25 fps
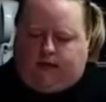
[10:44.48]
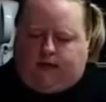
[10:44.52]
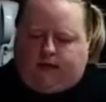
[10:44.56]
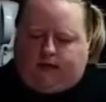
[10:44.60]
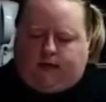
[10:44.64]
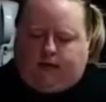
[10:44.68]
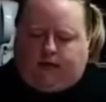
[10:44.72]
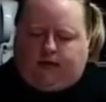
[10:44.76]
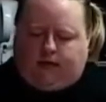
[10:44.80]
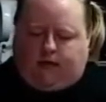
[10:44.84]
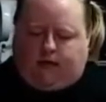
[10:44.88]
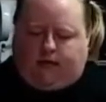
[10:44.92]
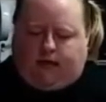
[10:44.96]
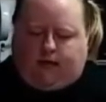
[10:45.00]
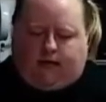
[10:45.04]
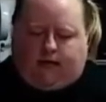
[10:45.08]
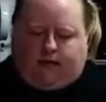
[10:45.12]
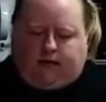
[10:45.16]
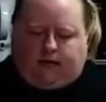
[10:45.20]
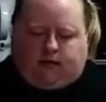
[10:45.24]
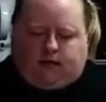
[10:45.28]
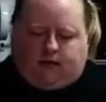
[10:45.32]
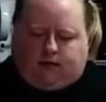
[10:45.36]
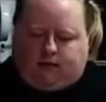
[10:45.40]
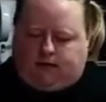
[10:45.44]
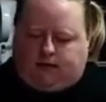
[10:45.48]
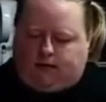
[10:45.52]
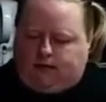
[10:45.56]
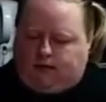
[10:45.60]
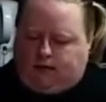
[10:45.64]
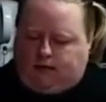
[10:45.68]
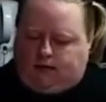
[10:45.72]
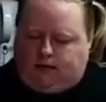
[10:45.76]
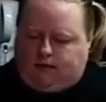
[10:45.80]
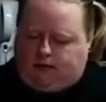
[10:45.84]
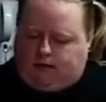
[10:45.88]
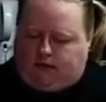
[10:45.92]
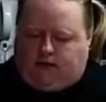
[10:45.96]
And you're going to kind
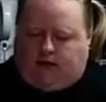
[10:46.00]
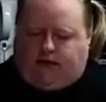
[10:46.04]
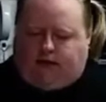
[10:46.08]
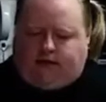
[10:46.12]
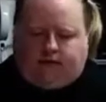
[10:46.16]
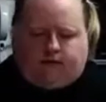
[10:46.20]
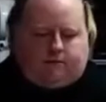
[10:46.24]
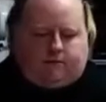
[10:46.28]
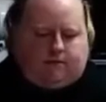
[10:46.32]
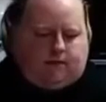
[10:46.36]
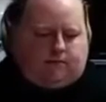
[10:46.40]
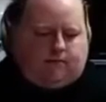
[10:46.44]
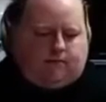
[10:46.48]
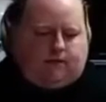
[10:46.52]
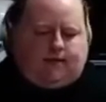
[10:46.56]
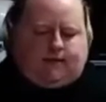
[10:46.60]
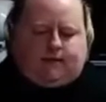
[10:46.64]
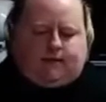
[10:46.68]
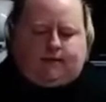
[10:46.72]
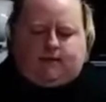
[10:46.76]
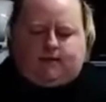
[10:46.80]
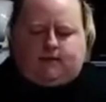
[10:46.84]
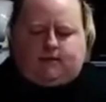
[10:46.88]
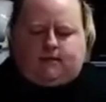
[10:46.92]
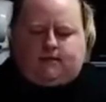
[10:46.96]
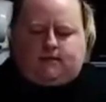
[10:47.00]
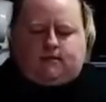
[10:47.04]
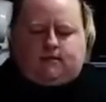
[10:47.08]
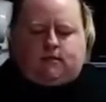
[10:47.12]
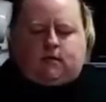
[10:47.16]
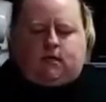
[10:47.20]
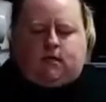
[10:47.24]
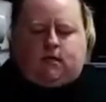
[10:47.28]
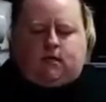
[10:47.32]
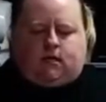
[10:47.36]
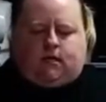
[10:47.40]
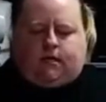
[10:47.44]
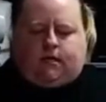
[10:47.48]
of line them up like this.
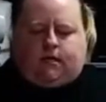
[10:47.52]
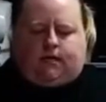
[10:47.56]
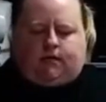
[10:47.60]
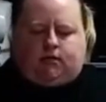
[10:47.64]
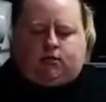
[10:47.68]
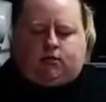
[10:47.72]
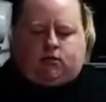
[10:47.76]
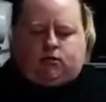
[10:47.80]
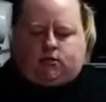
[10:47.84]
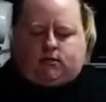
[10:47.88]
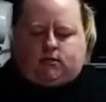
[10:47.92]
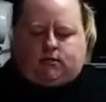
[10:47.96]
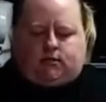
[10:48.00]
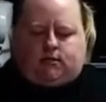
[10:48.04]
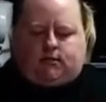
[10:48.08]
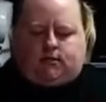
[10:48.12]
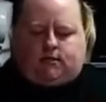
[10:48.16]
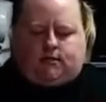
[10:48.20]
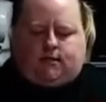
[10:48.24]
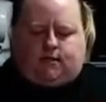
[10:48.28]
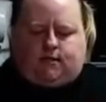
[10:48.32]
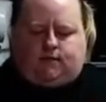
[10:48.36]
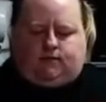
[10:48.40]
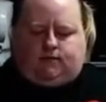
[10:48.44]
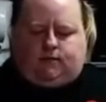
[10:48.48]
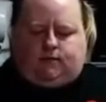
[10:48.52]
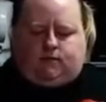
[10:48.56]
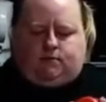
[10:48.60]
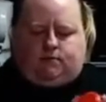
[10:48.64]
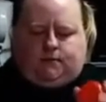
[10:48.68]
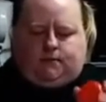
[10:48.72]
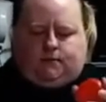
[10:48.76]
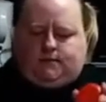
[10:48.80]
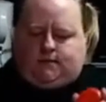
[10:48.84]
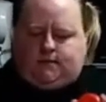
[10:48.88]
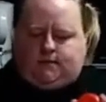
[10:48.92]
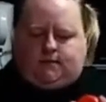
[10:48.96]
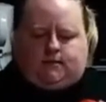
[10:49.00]
And you're just going to take a few
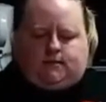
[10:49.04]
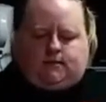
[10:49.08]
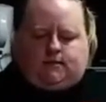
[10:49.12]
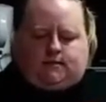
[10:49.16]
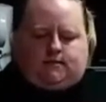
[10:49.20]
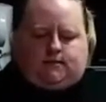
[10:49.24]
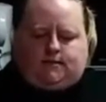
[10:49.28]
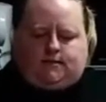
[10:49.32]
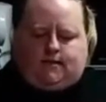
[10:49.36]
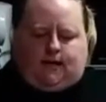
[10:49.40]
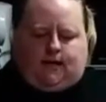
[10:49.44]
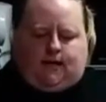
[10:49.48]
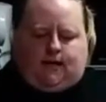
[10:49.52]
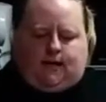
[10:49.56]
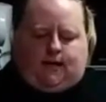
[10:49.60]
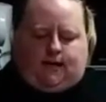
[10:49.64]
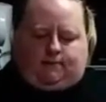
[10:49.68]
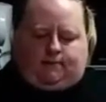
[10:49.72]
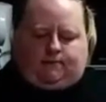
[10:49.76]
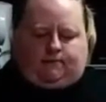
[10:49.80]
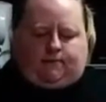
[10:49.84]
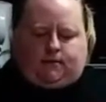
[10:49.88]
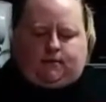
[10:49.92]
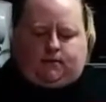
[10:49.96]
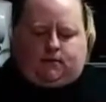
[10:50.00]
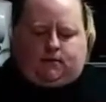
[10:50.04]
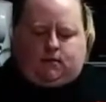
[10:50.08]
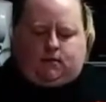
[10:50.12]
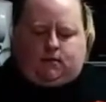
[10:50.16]
pieces of tape